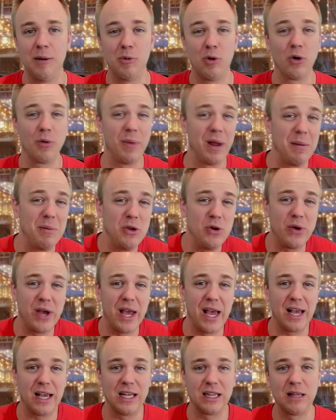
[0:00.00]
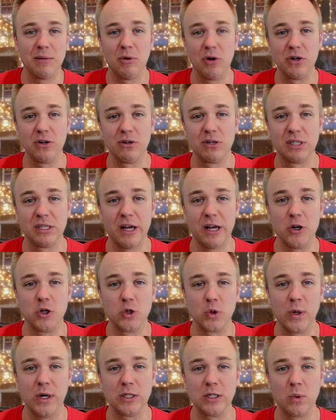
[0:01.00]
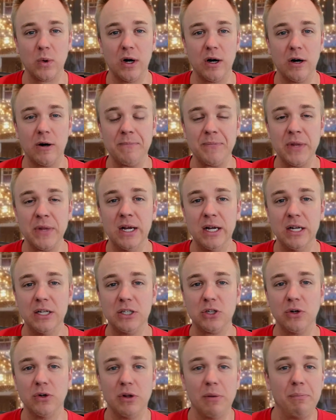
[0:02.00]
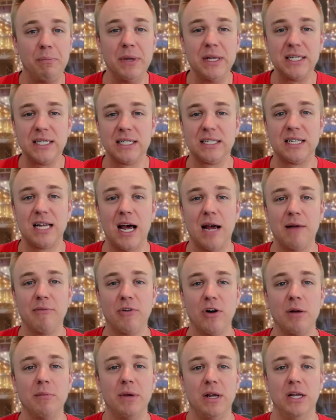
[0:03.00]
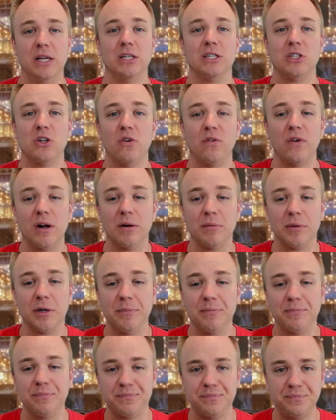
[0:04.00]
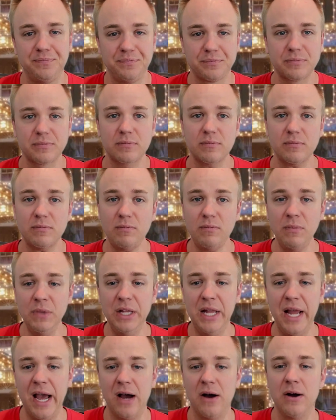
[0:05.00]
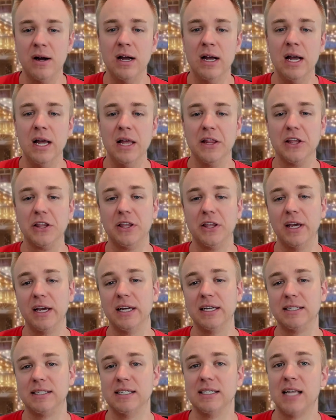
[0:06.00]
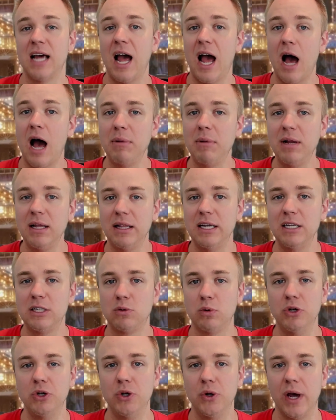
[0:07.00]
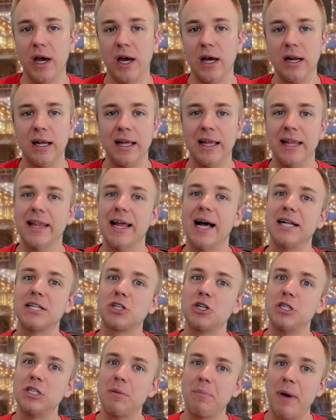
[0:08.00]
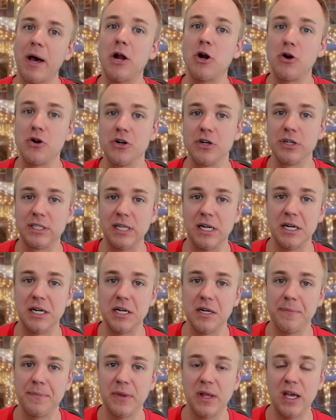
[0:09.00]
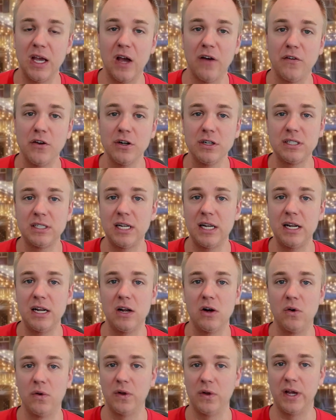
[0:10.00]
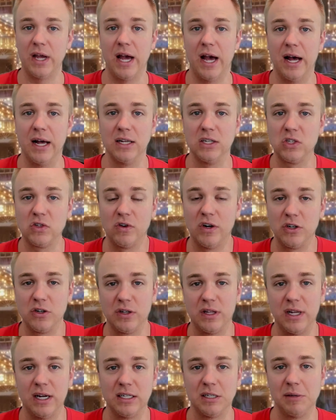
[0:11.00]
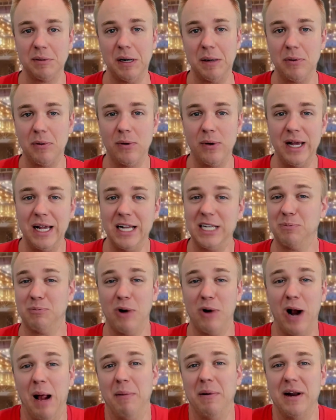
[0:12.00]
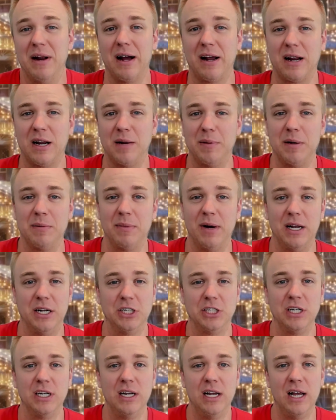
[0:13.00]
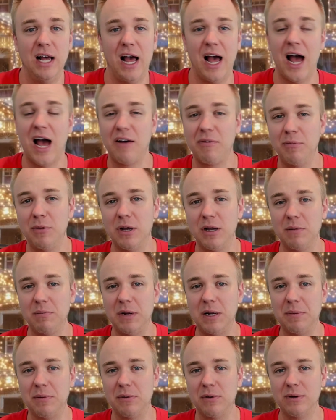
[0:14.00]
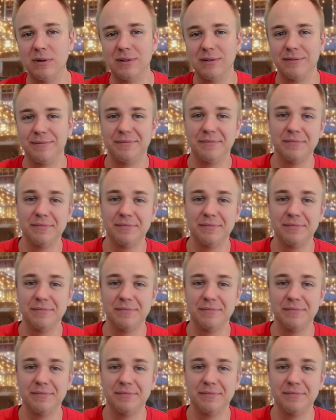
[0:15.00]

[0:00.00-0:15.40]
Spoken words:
or maybe you can't get them on your schedule as well. So the busiest time frame is November. Now, the thing is how many leads will you get? That's going to depend on your city. If your city only has 300,000 people, it's probably not going to be much. 500,000 people,